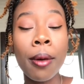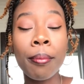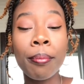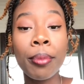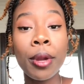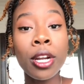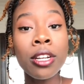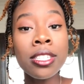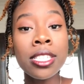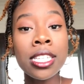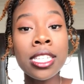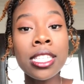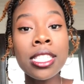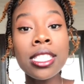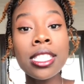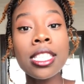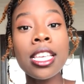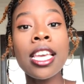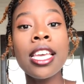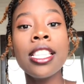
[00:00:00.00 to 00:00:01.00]
persons,
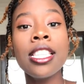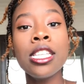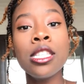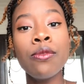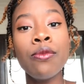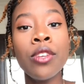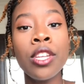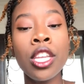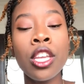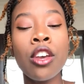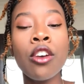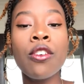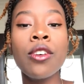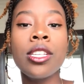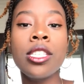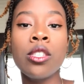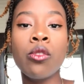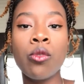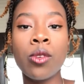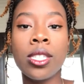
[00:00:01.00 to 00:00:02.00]
this video is
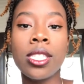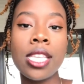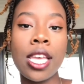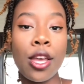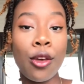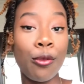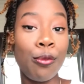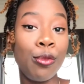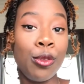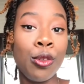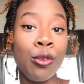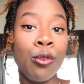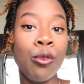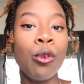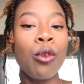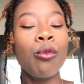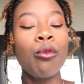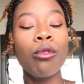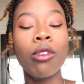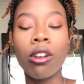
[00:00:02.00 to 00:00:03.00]
going to help you
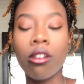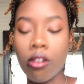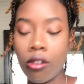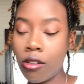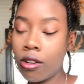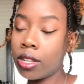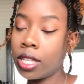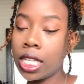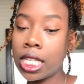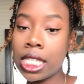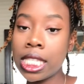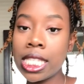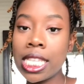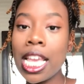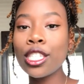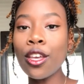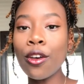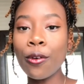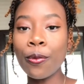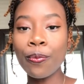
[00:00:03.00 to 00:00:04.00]
regardless.
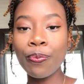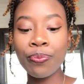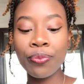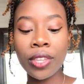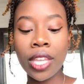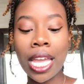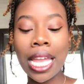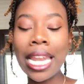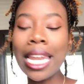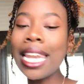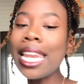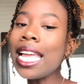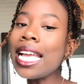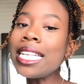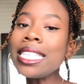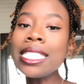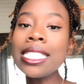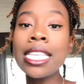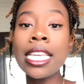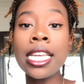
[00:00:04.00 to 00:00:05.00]
So let's
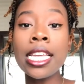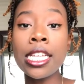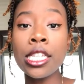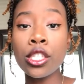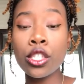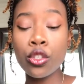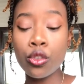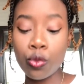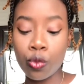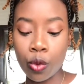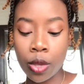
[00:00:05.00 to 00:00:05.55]
get into